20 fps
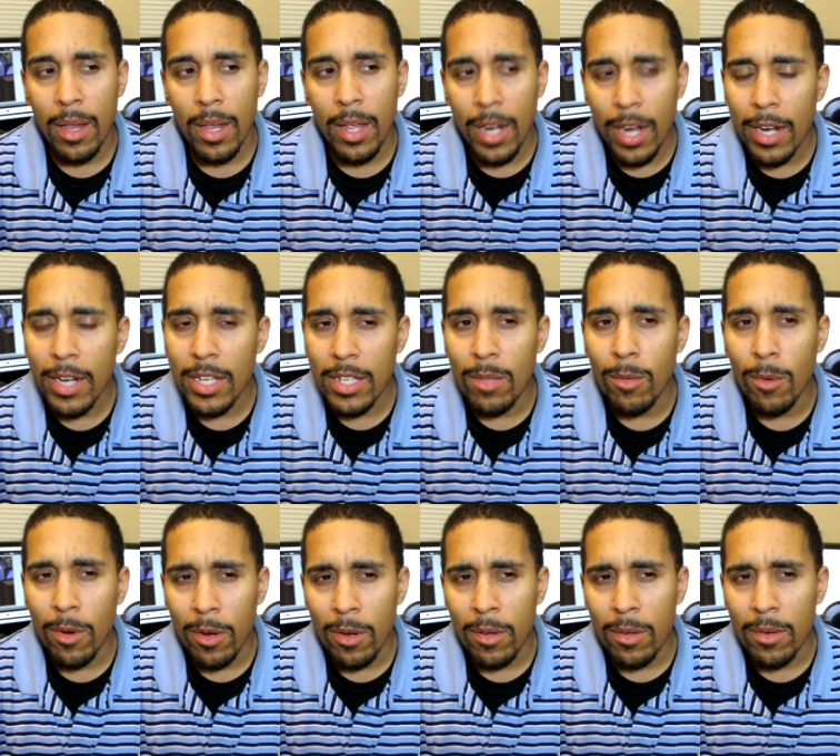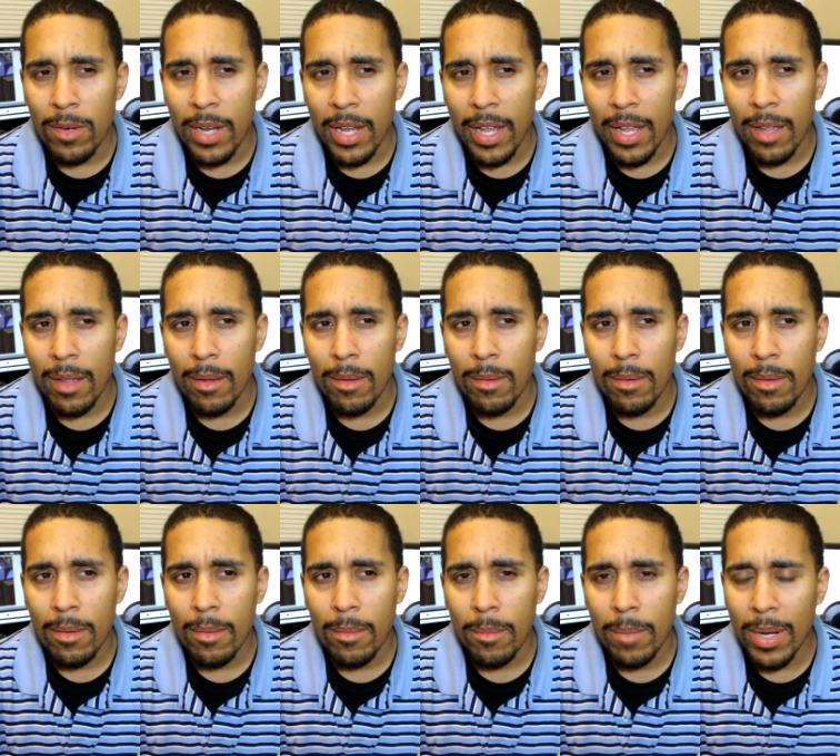and I need to work on that.
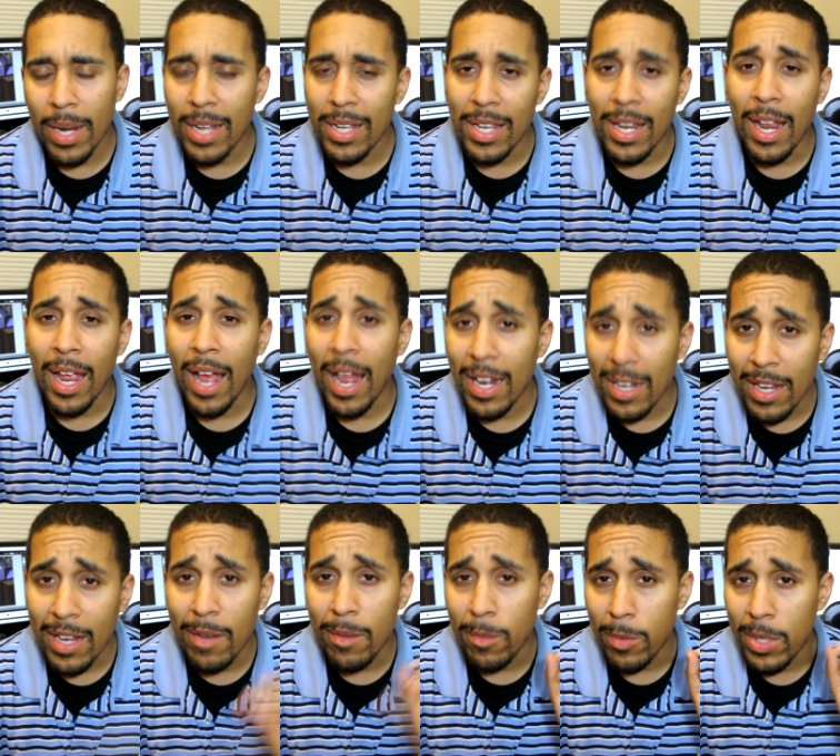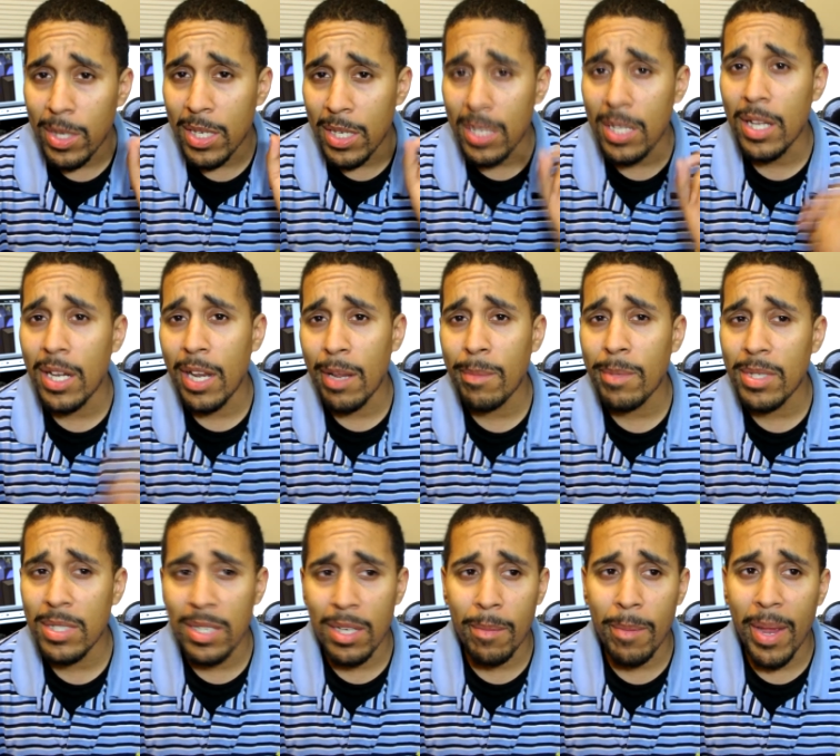But I did really good at
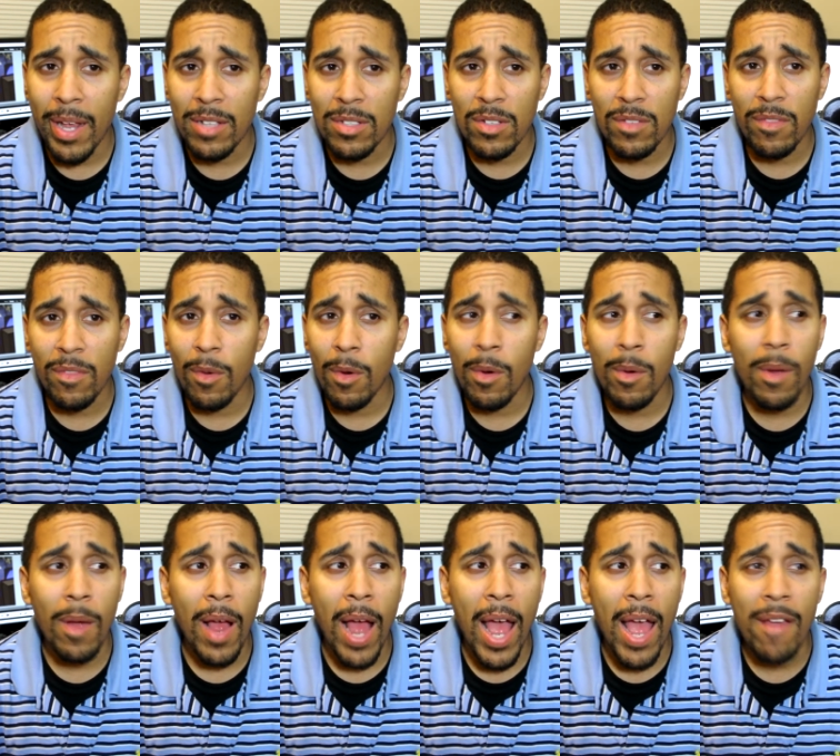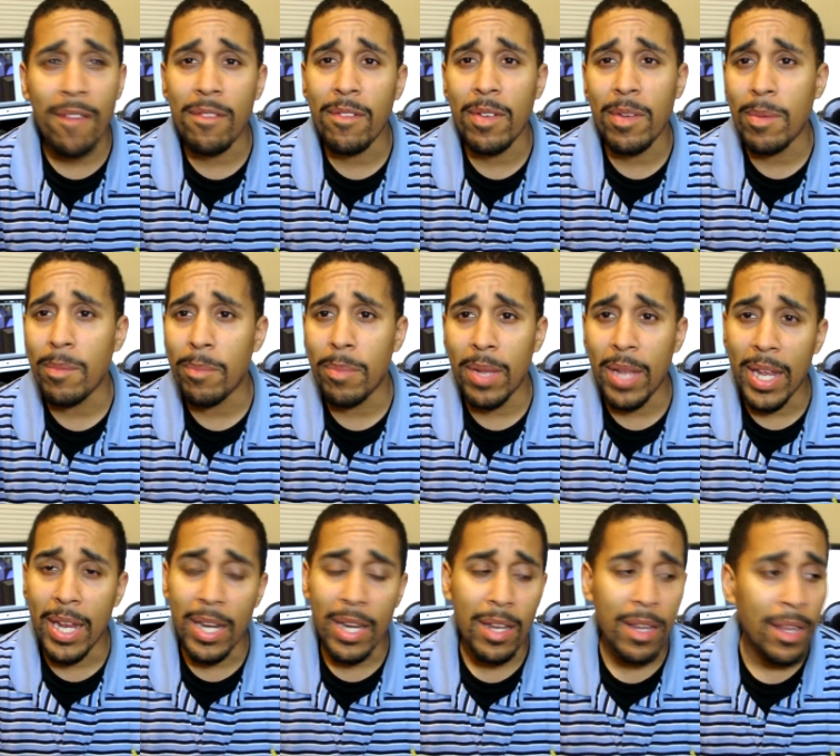Michigan Masters. I haven't even
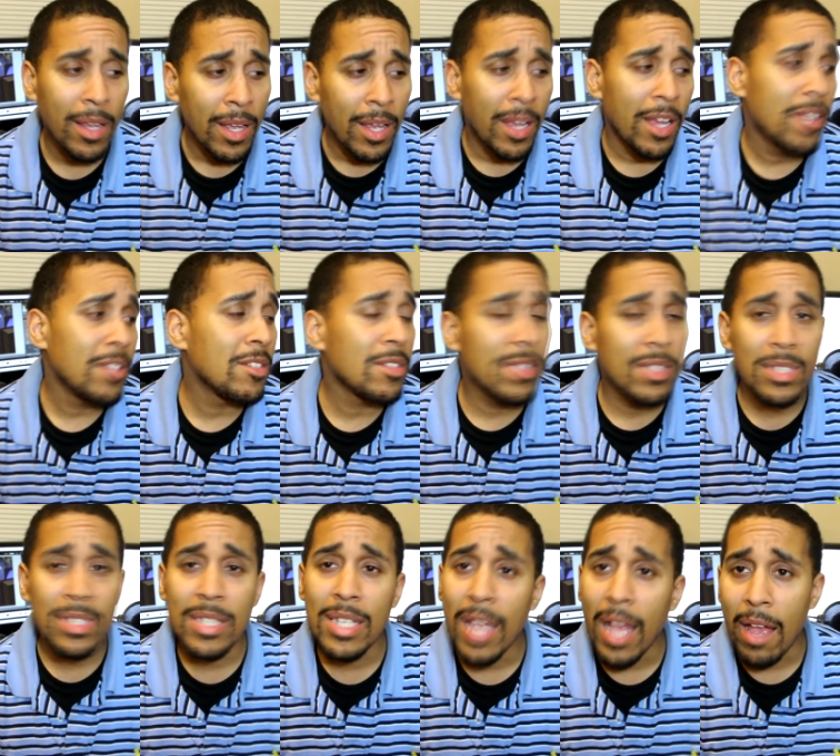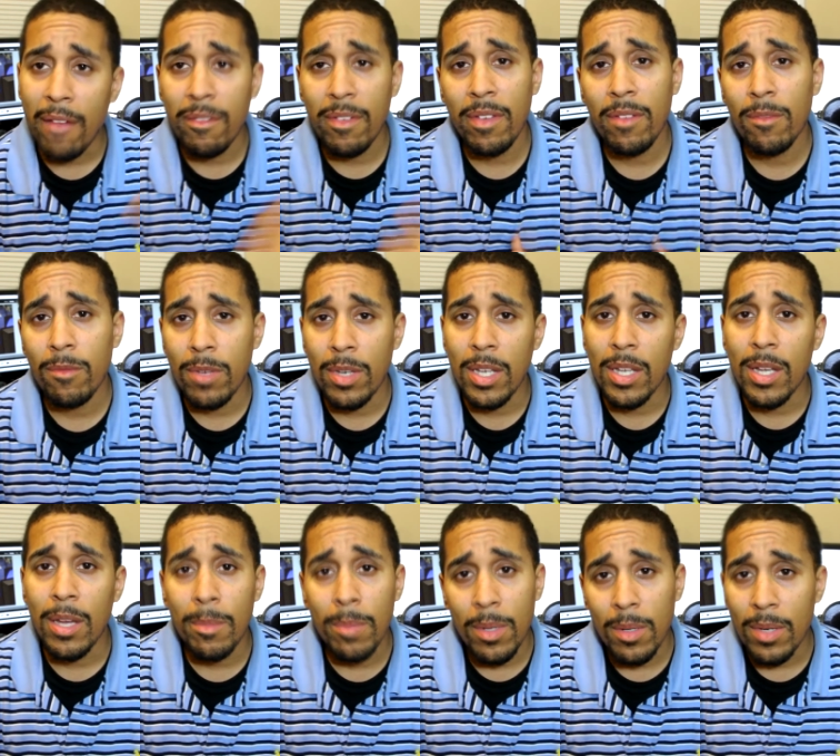played it. As you can see, I haven't even really
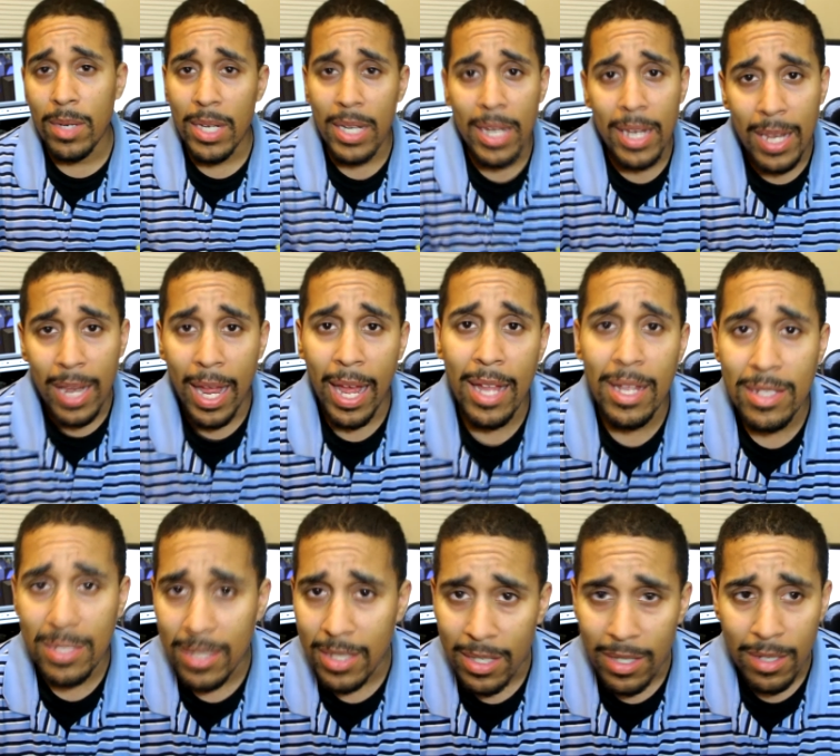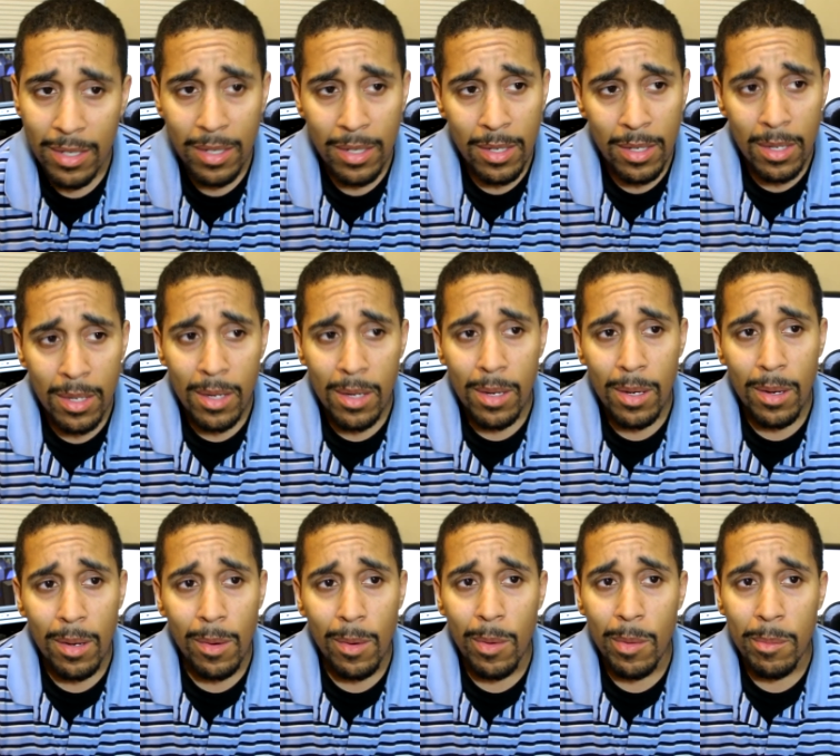uploaded any content
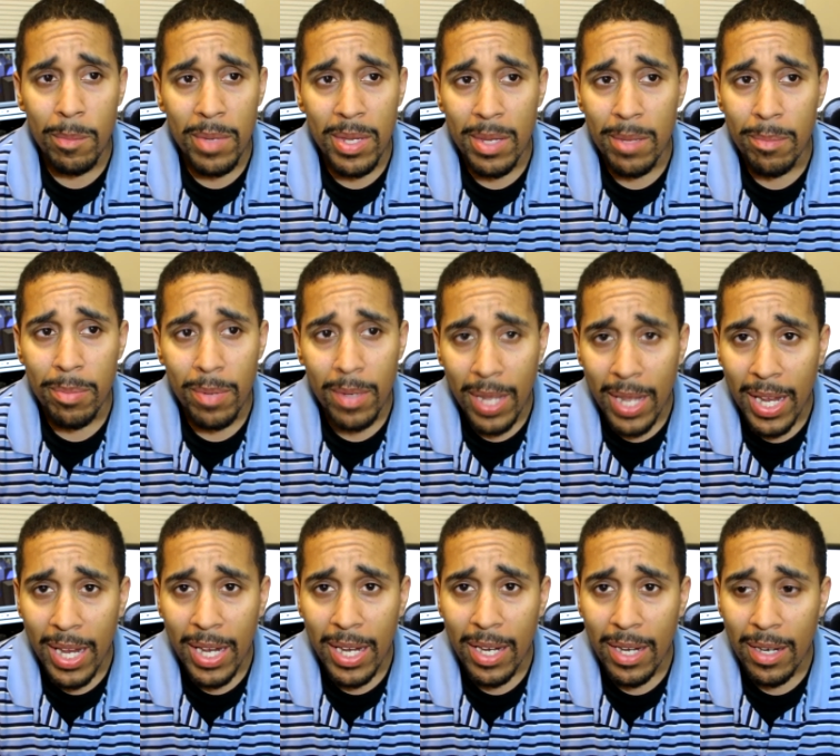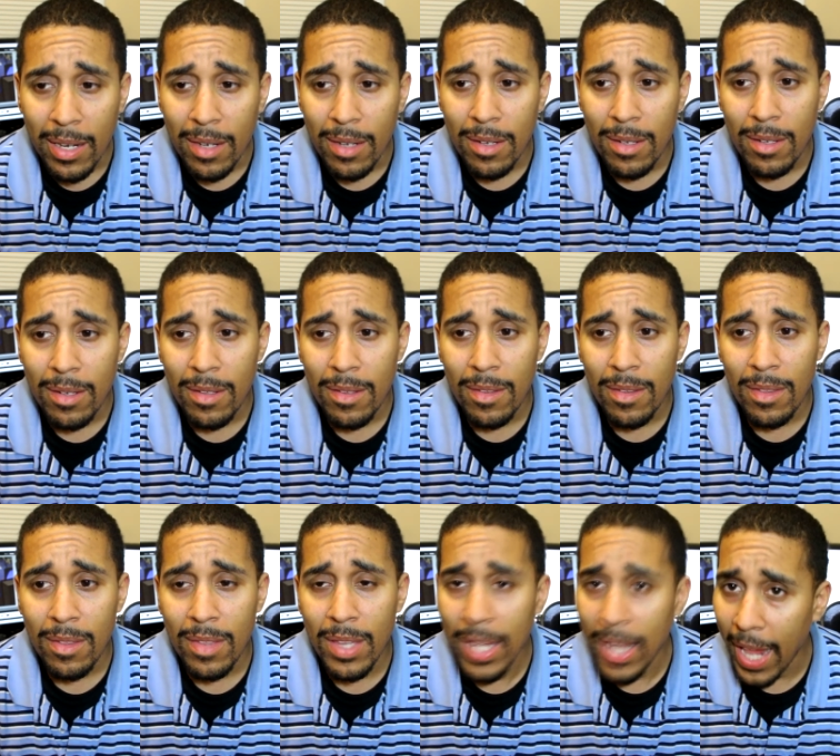on me playing
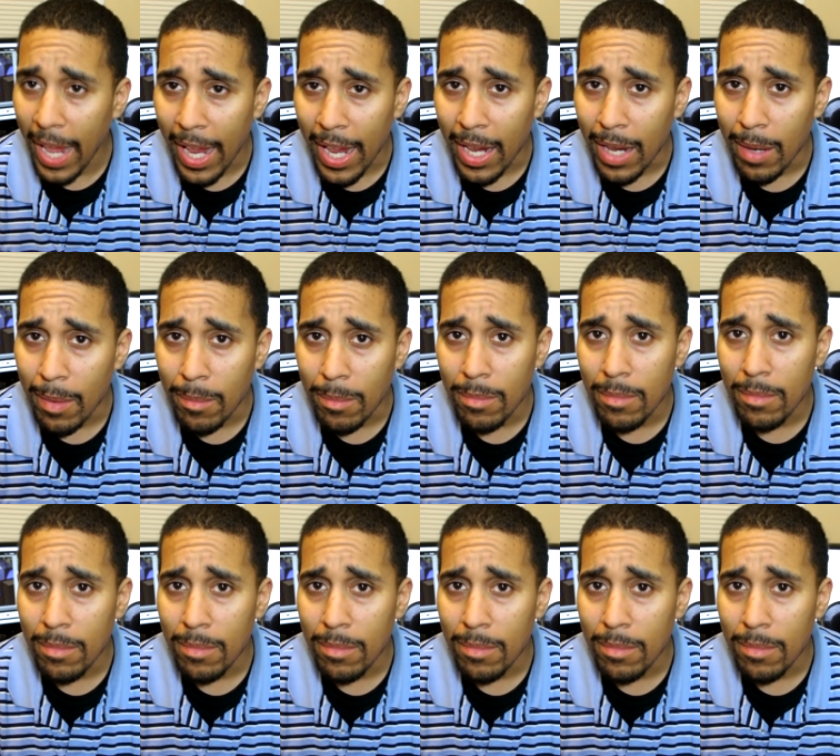the game.